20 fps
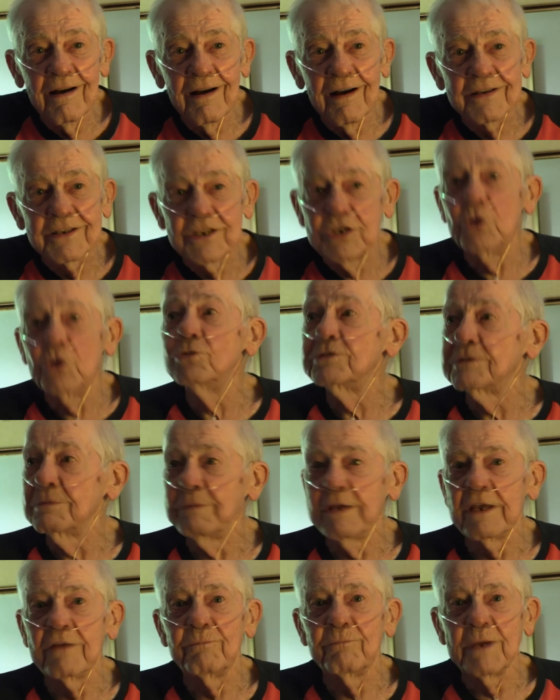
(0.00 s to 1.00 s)
accusing
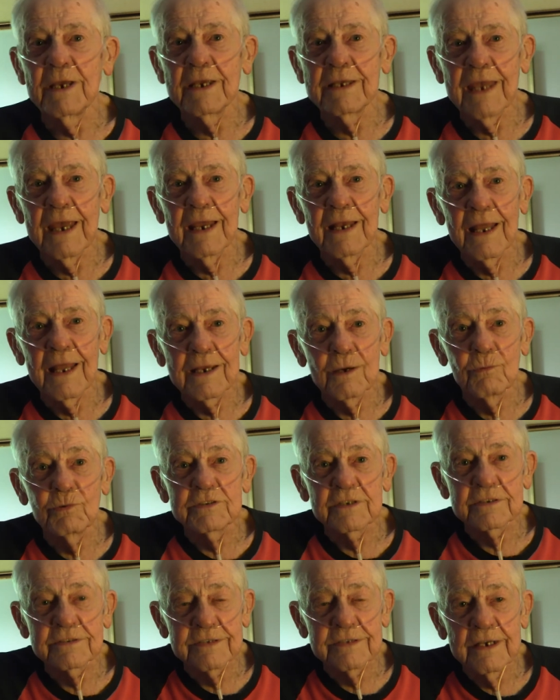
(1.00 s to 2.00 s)
me of being gay like it
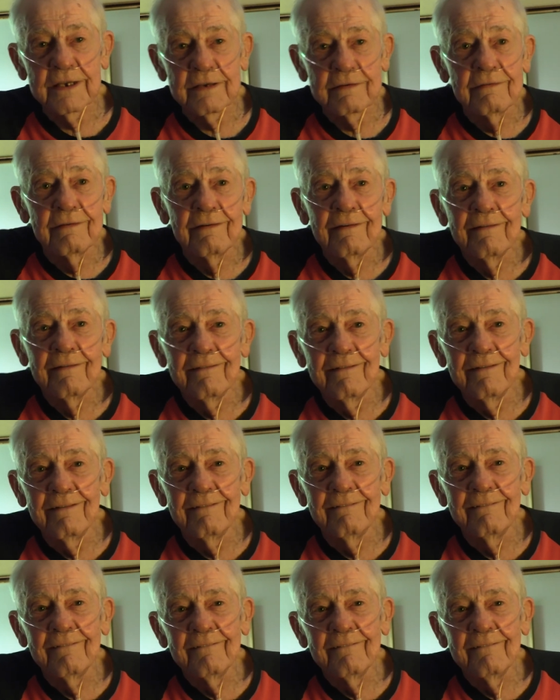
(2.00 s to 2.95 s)
was a sin. Let